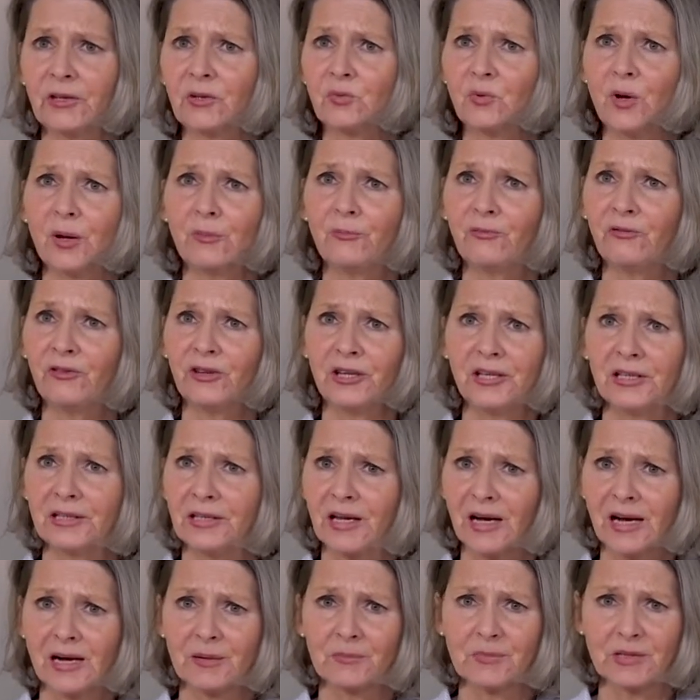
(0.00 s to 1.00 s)
I can only
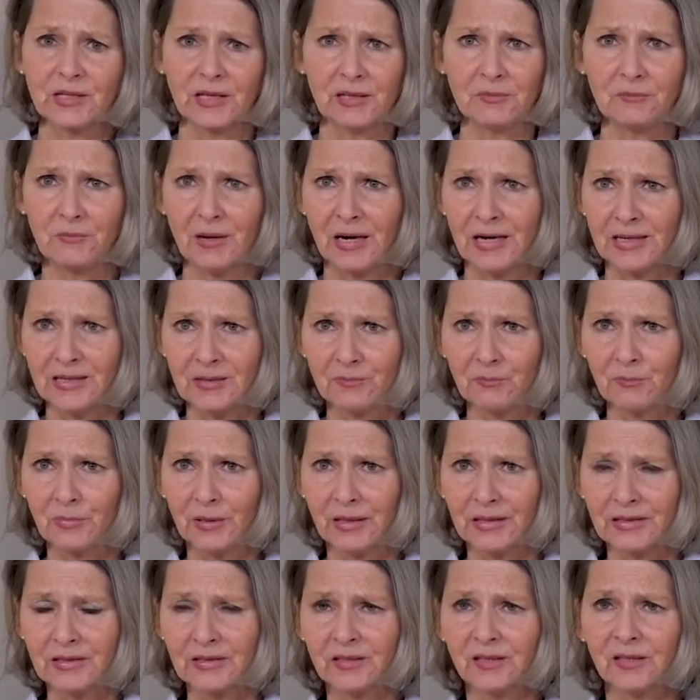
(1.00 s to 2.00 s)
recommend an alkaline
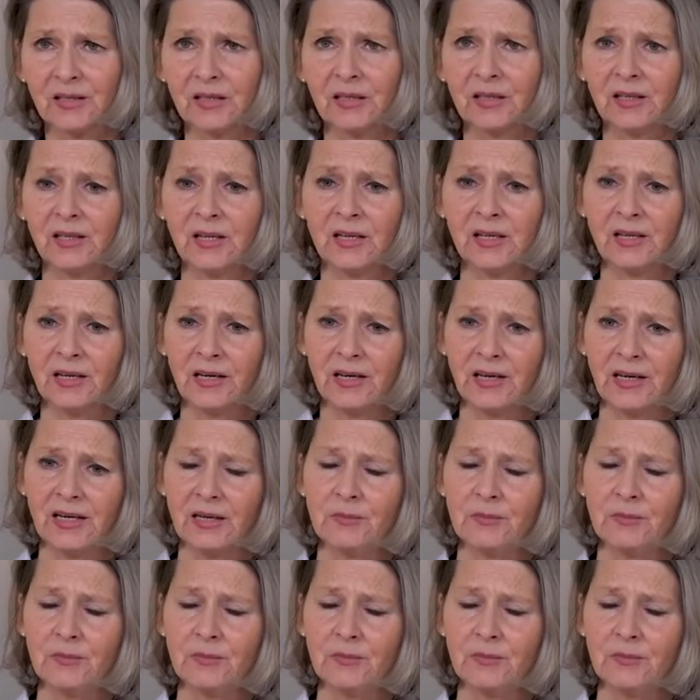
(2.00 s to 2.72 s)
bath in the evening.